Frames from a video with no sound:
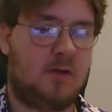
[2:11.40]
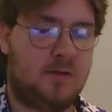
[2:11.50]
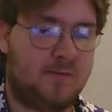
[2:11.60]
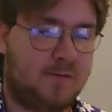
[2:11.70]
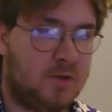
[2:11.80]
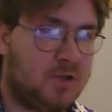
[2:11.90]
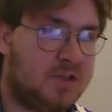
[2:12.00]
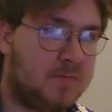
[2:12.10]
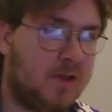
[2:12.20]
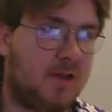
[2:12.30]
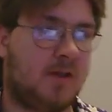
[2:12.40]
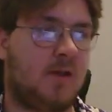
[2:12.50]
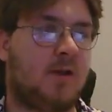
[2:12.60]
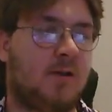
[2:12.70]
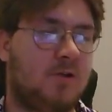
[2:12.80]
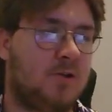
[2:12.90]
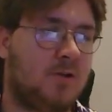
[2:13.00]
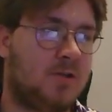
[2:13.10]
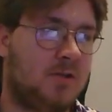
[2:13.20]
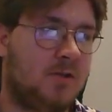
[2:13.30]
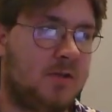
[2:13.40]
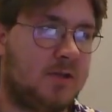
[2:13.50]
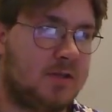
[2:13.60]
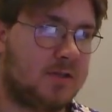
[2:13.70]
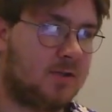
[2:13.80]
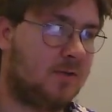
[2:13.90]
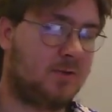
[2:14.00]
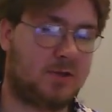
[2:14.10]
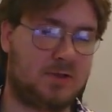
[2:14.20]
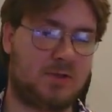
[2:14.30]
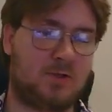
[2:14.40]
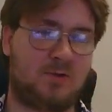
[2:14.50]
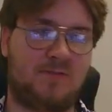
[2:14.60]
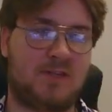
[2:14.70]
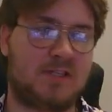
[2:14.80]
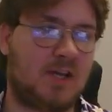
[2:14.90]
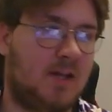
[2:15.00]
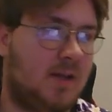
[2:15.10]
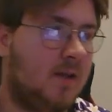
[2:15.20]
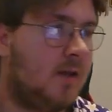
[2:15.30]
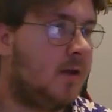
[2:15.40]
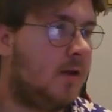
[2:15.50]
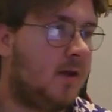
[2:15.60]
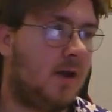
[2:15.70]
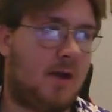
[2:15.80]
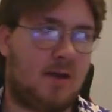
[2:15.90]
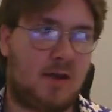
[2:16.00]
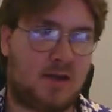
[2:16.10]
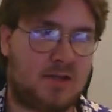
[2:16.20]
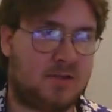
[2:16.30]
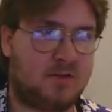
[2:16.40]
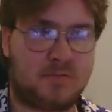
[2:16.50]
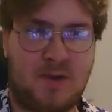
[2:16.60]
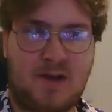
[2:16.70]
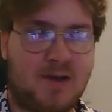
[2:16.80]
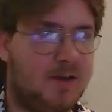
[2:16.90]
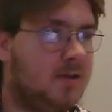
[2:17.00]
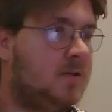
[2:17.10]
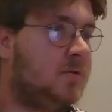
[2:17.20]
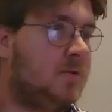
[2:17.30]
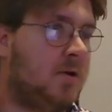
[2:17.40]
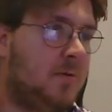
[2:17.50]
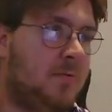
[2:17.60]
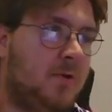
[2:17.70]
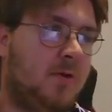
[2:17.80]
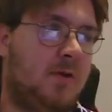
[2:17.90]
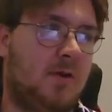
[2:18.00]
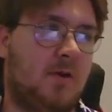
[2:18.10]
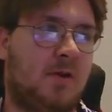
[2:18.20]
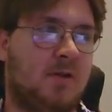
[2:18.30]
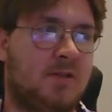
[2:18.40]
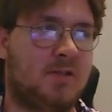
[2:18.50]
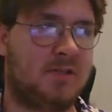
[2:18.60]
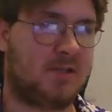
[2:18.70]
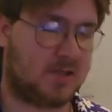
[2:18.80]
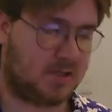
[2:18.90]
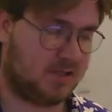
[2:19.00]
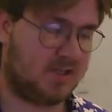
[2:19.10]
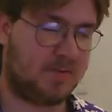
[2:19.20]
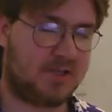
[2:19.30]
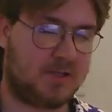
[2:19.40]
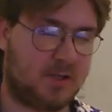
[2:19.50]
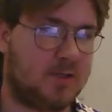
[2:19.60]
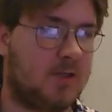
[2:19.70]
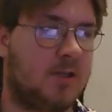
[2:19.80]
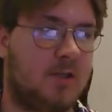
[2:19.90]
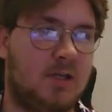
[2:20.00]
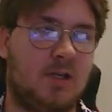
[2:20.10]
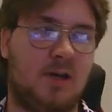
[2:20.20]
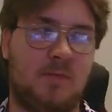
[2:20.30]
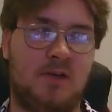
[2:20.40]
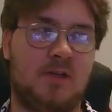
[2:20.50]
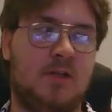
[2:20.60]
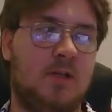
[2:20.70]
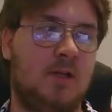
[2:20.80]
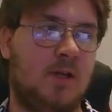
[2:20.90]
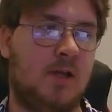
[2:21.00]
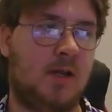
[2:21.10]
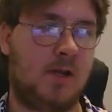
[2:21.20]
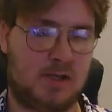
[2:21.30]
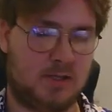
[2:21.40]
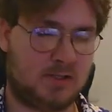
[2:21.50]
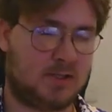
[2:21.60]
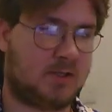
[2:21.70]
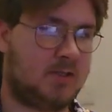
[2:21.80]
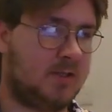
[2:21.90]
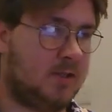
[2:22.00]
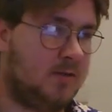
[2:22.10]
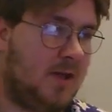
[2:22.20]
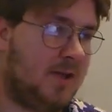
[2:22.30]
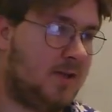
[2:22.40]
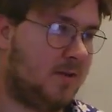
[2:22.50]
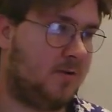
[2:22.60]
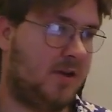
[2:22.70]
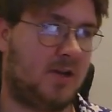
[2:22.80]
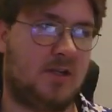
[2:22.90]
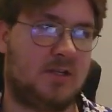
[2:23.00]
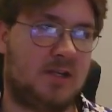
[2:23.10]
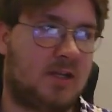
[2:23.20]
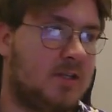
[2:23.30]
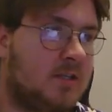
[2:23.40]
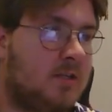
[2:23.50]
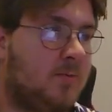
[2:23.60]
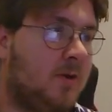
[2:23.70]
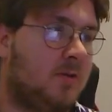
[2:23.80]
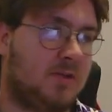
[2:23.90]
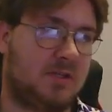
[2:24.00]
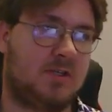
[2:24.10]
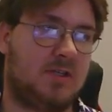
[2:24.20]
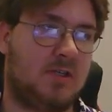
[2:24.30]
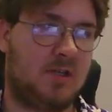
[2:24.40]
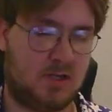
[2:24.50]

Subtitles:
fusion spell, Concerto, where you search off of the scale, and that gets you into Baka into combo. So this is a semi-starter, the couplet. So already this deck is quite consistent.